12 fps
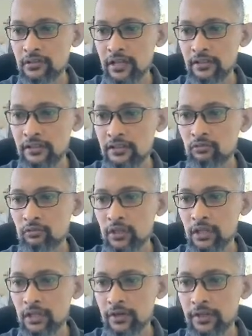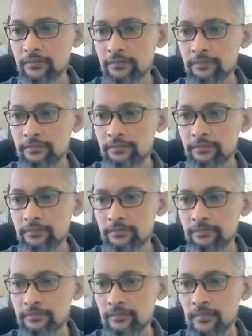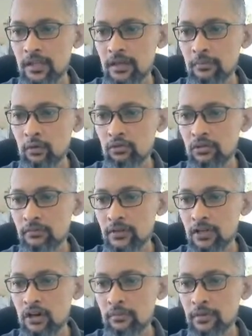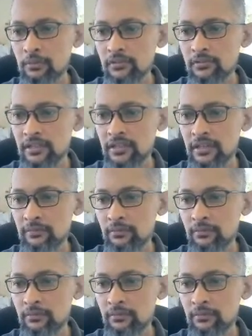like this one there, right? Most of the common mistake that